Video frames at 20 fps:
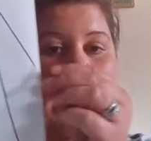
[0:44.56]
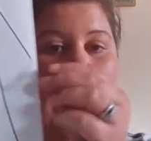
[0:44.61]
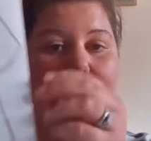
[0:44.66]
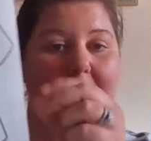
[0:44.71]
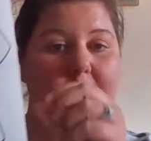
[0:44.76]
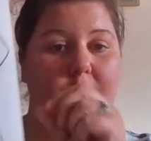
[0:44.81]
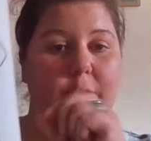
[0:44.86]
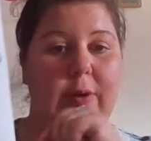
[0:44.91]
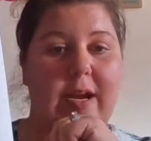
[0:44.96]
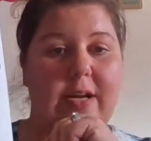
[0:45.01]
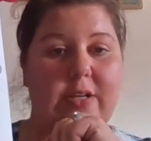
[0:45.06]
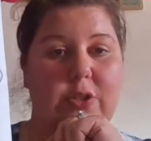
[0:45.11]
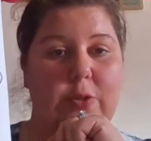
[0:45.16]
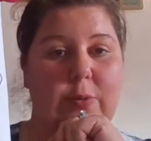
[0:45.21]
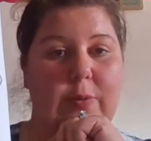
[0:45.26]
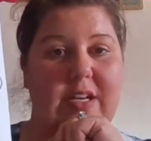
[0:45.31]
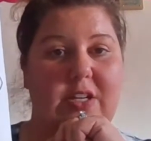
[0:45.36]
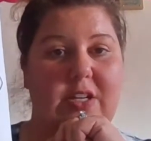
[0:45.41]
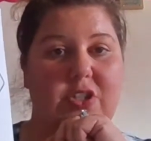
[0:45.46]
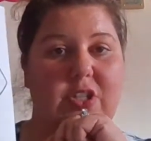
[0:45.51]
at
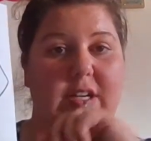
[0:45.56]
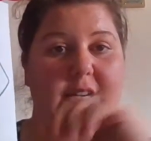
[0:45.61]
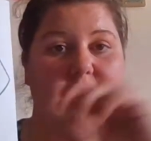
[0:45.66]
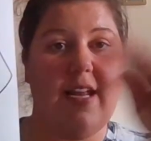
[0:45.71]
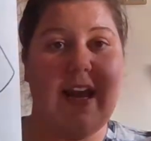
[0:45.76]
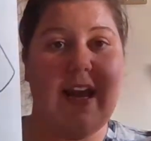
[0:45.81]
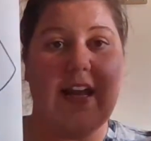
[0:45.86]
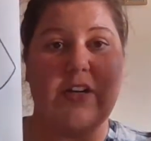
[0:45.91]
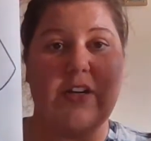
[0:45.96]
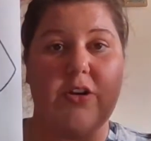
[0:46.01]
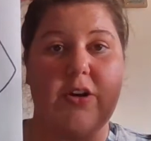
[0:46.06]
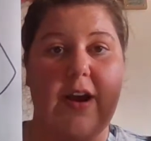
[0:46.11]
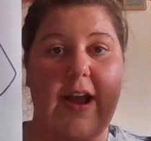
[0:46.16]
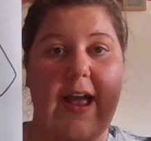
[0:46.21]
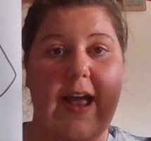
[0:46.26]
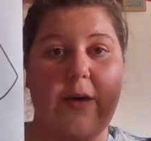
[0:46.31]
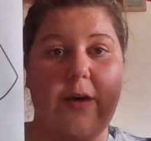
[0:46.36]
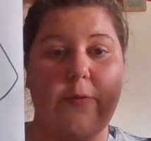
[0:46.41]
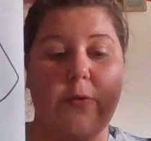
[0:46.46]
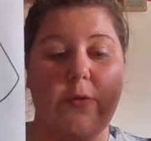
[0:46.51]
graduation, and your
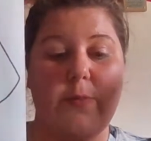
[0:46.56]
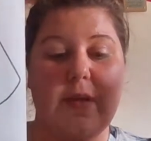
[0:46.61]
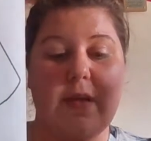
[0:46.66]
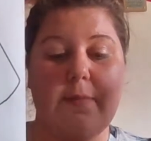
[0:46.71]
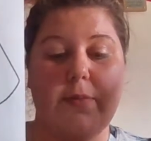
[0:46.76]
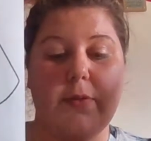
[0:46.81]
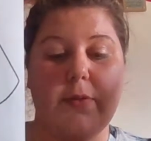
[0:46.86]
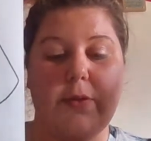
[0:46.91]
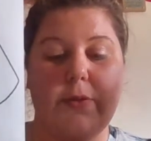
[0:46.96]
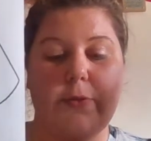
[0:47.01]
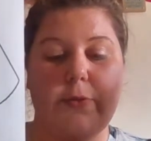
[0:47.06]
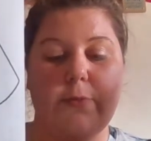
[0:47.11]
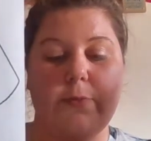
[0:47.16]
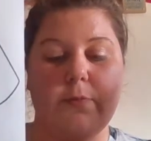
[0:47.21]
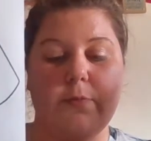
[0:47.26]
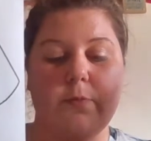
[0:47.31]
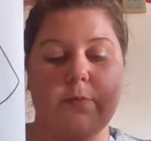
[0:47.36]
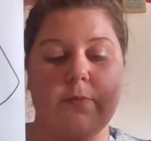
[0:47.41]
hat will be blue.